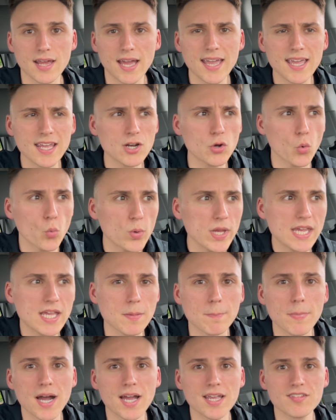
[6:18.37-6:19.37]
I had a weak
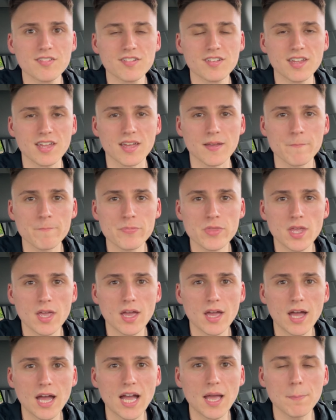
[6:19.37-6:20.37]
mindset.
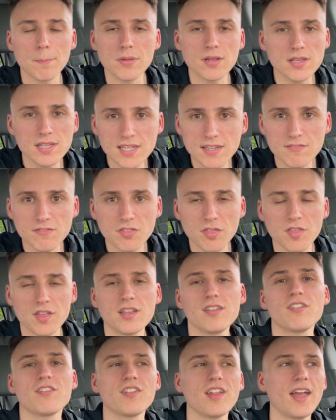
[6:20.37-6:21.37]
I believed
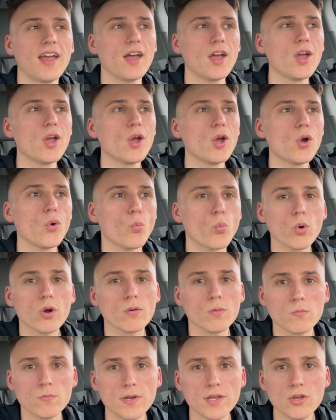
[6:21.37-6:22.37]
things that
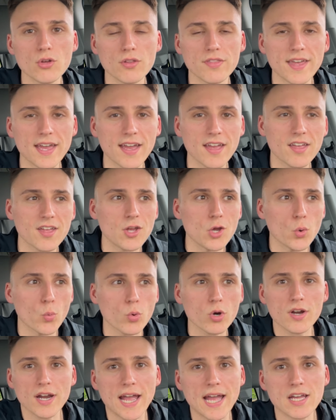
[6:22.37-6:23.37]
weren't real, that
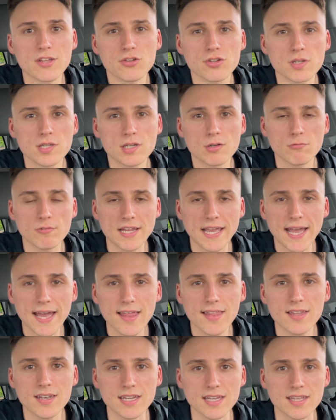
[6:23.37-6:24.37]
weren't actually
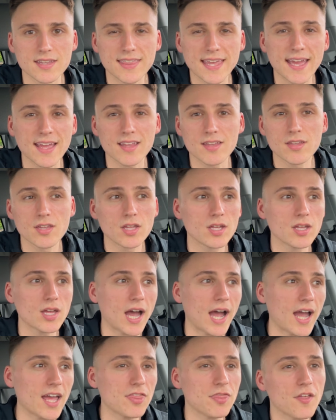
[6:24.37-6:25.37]
reality, that
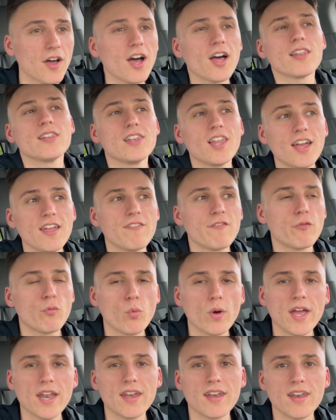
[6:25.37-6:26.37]
I thought life
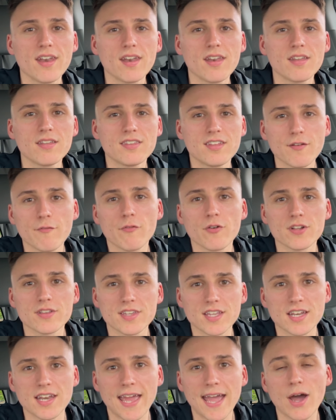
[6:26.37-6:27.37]
went different
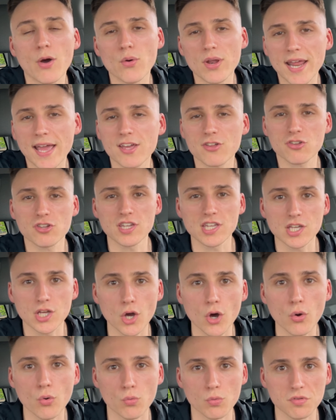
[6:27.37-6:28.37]
than how it actually
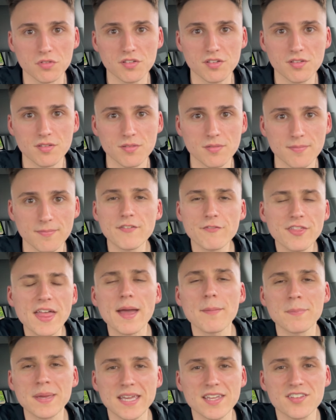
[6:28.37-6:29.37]
goes. If
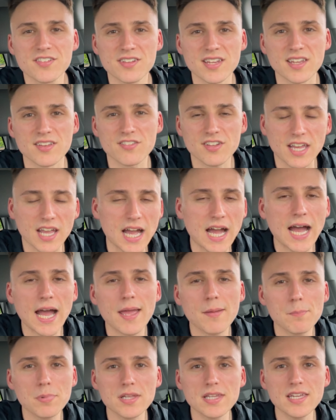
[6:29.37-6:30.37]
that makes sense. Like,
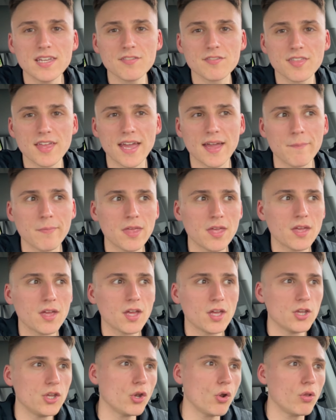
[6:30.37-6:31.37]
I believe that,
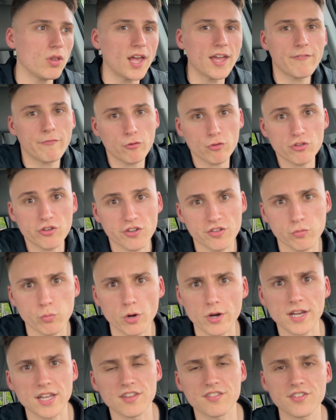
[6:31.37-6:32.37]
life will just
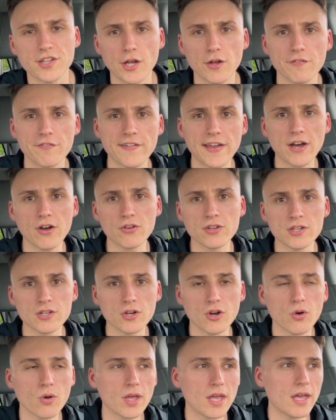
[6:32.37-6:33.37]
work itself out.
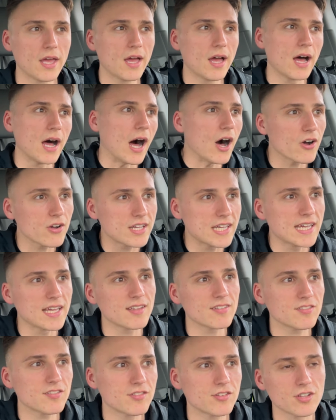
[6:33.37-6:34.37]
I'll get
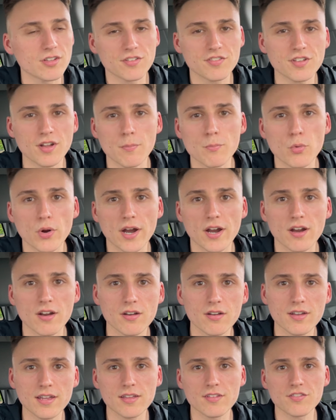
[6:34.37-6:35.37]
to somewhere
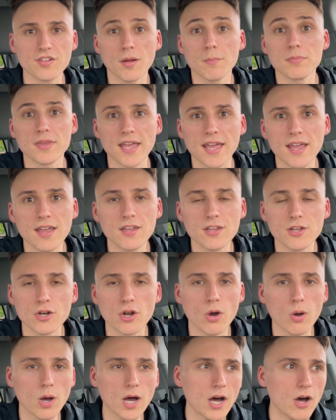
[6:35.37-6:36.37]
someday,
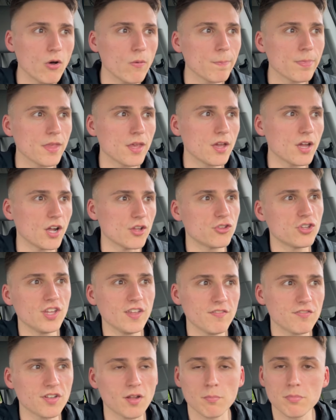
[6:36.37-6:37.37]
I'll
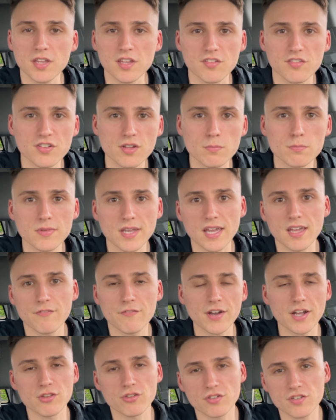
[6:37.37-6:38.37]
achieve something someday if
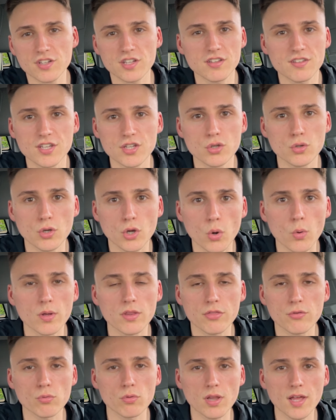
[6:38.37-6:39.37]
I just continue
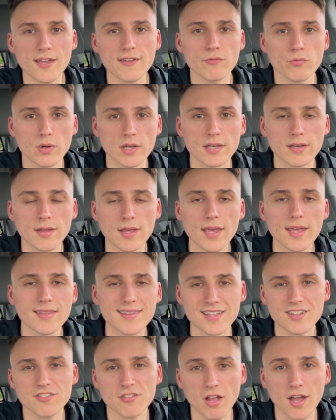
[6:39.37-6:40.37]
going through life, when
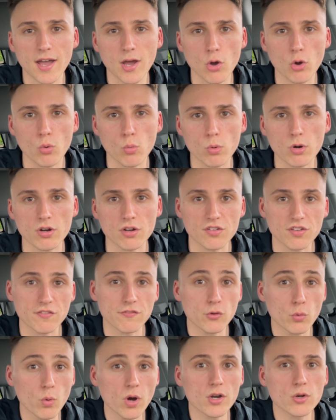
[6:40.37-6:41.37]
that's not how it works.
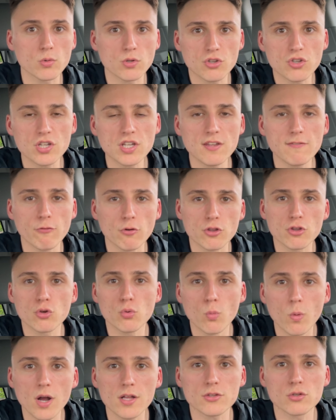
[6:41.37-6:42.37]
If you want to achieve what you
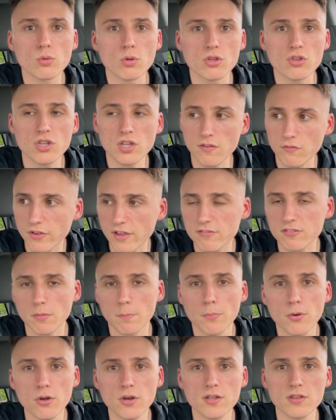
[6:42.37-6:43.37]
want to achieve, you have to
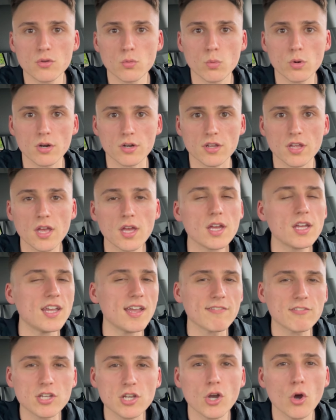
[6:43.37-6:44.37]
put in the work. You
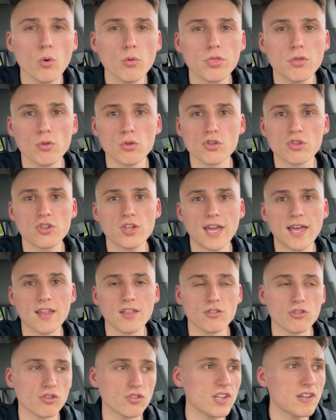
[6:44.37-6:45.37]
have to go through the
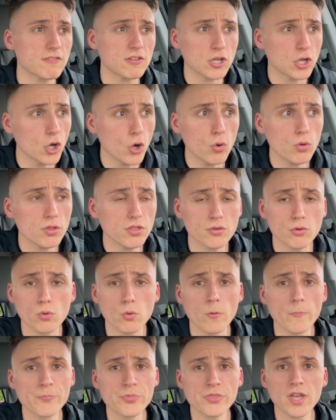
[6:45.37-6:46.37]
challenges. You have to go
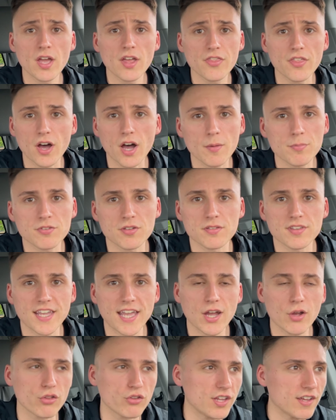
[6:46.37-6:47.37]
through the ups and
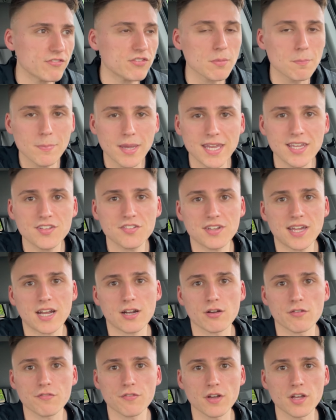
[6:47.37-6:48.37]
downs. You have to make
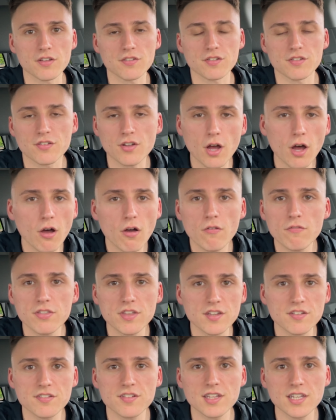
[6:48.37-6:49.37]
sacrifices. All of
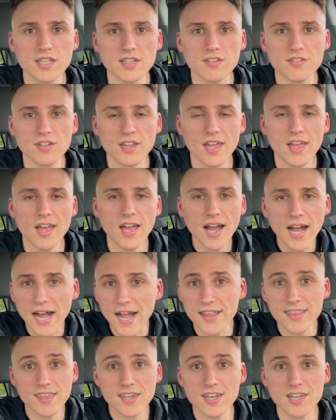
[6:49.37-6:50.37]
these things
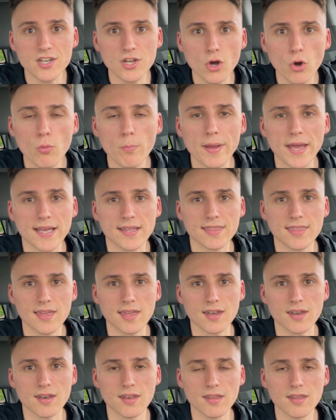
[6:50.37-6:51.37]
I didn't know back
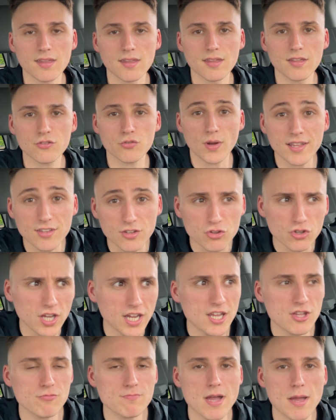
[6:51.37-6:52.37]
then. So I had to
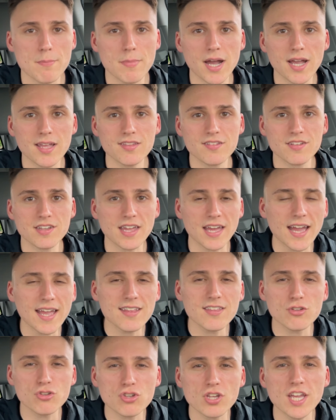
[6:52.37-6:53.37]
change my mindset. I
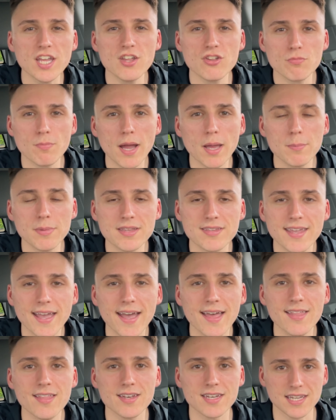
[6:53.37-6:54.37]
had to change my
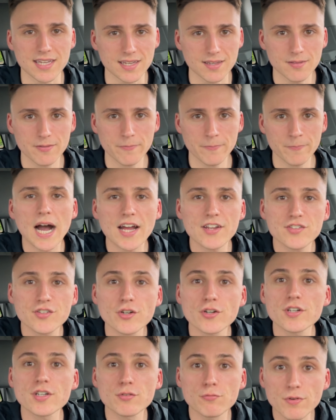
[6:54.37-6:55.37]
mentality. I
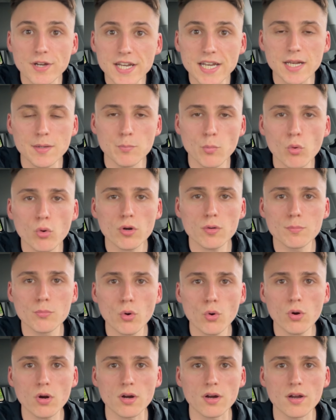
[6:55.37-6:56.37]
started reading more and
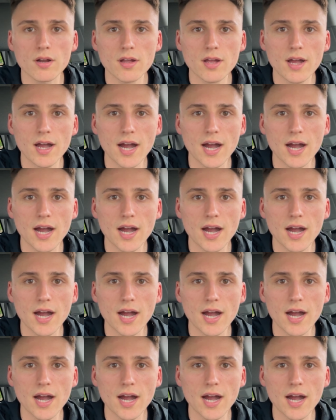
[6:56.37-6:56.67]
more.